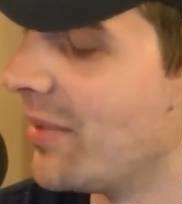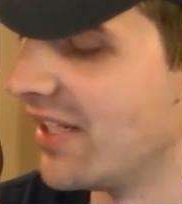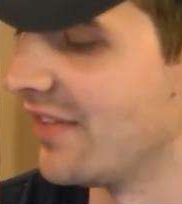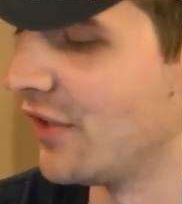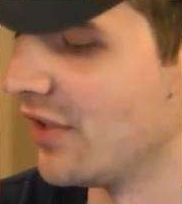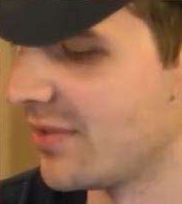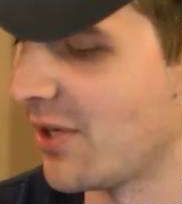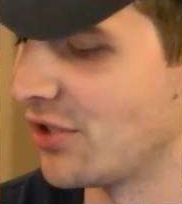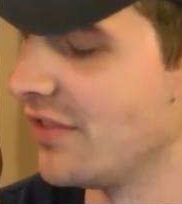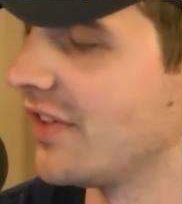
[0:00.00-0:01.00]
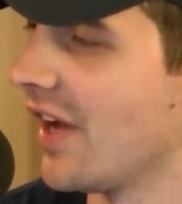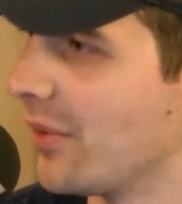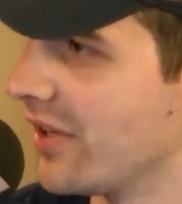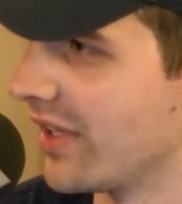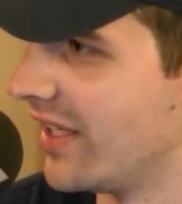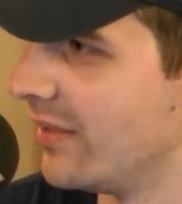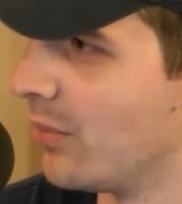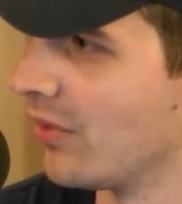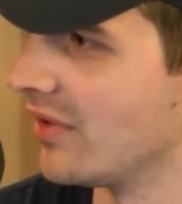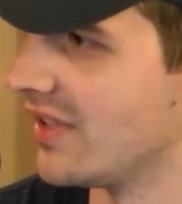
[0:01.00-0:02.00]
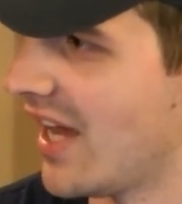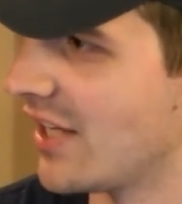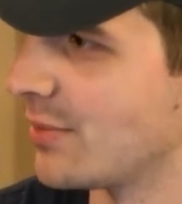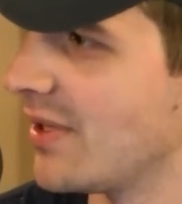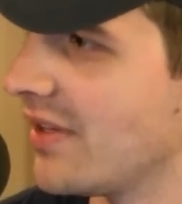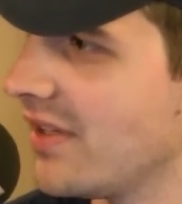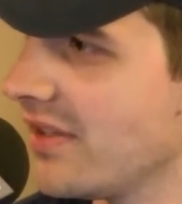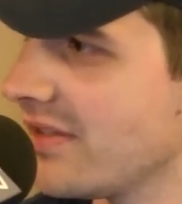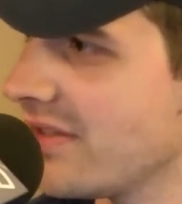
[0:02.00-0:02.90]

I mean, especially if you got one of the keyboard attachment things.